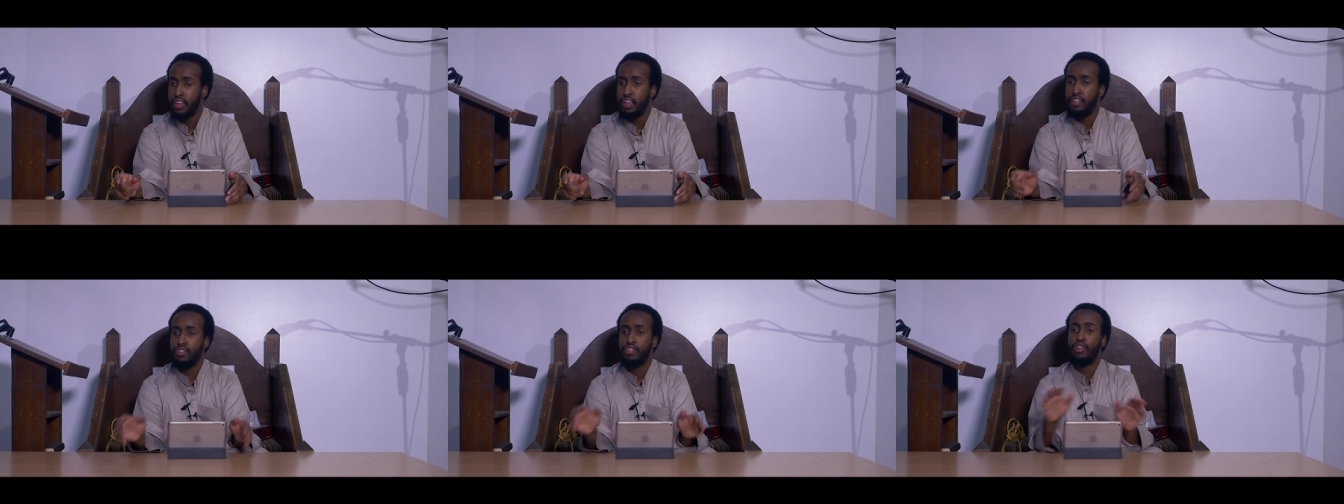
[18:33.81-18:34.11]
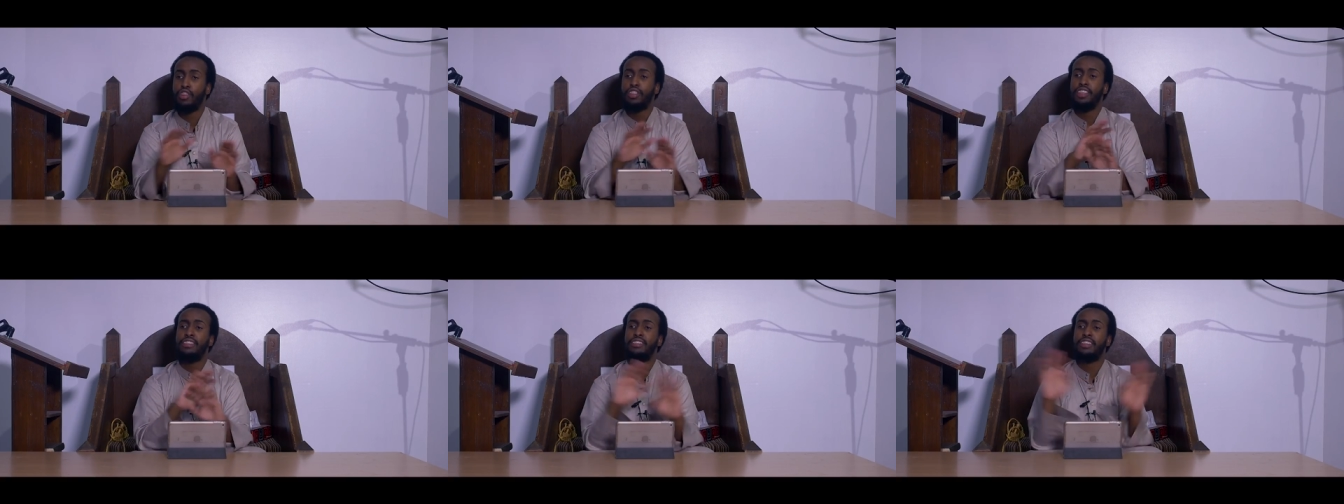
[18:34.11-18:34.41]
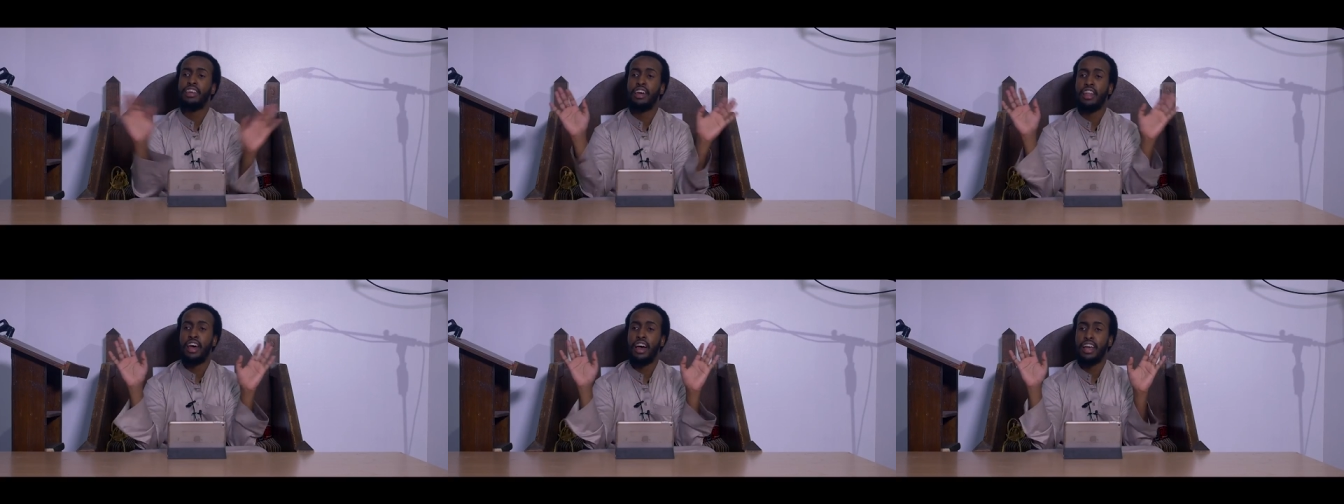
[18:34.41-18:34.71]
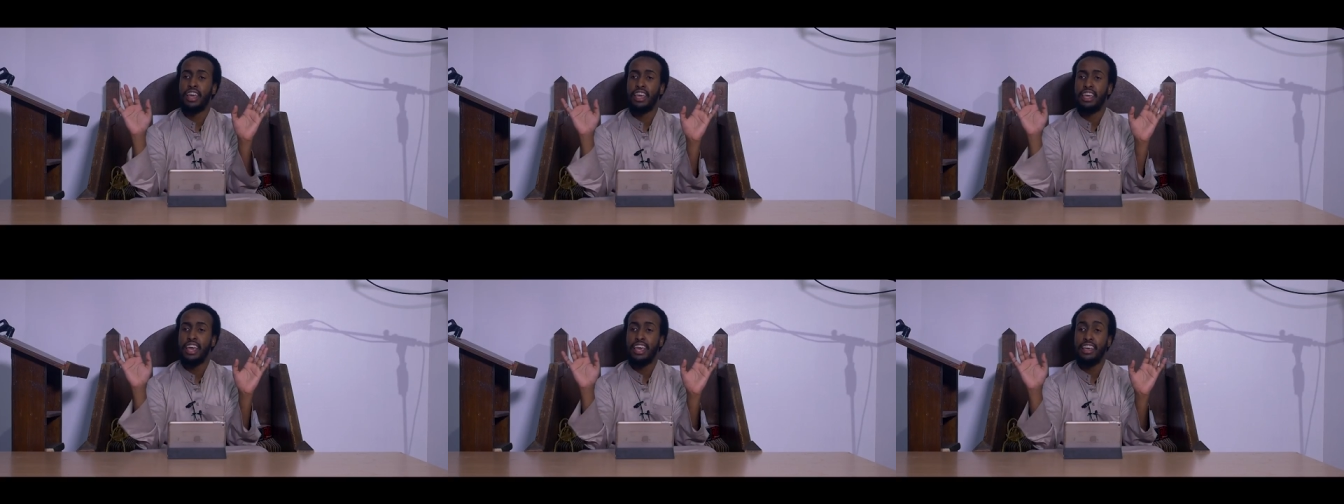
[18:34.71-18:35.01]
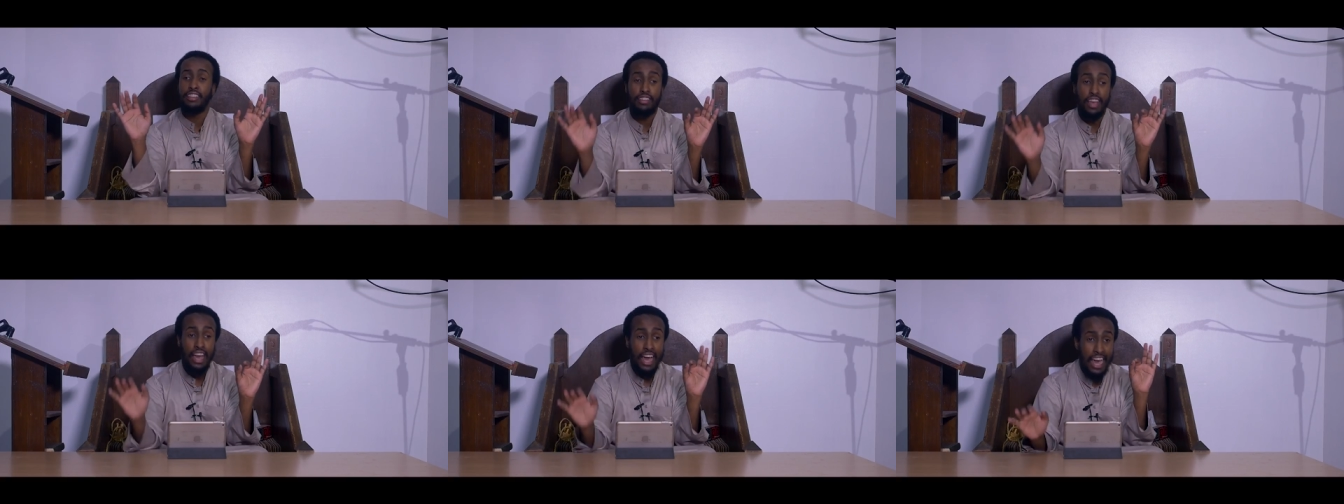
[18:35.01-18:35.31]
It's not istighraqiyah.
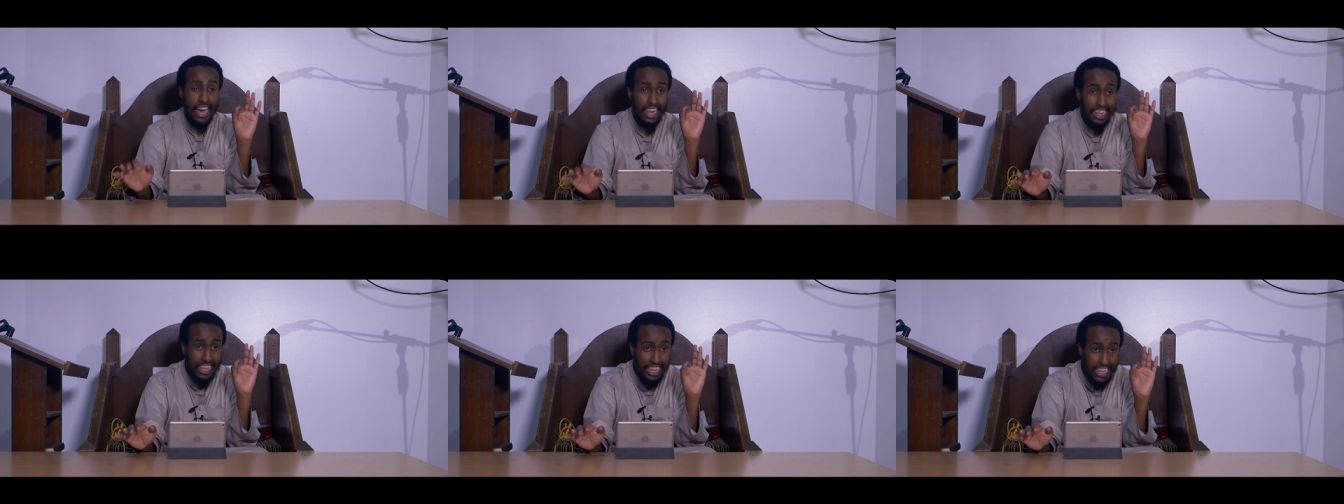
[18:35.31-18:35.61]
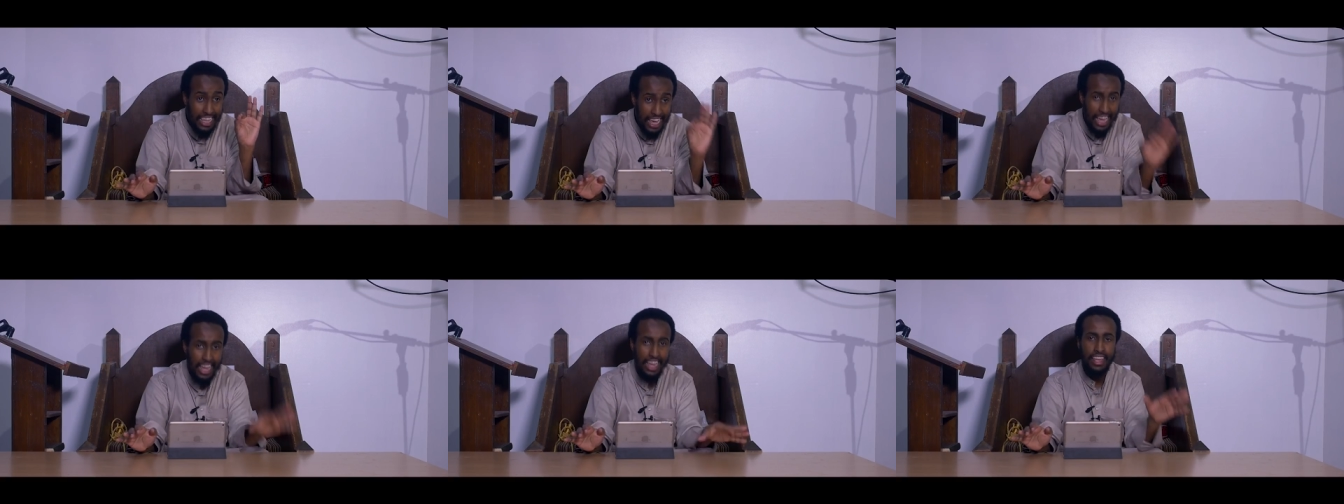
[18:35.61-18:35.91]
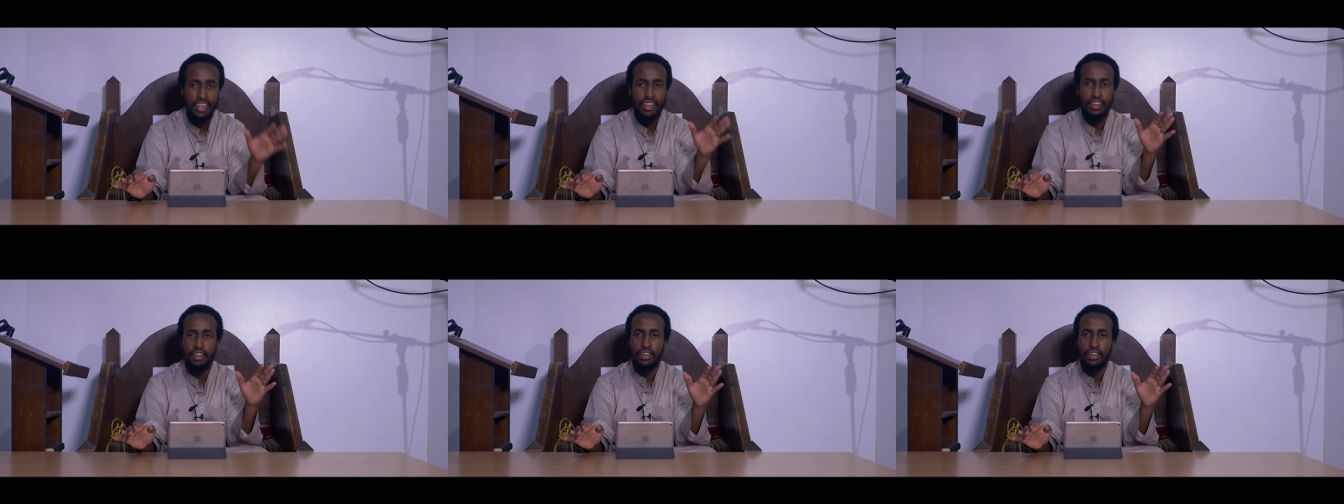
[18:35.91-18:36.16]
It's ahdiyah.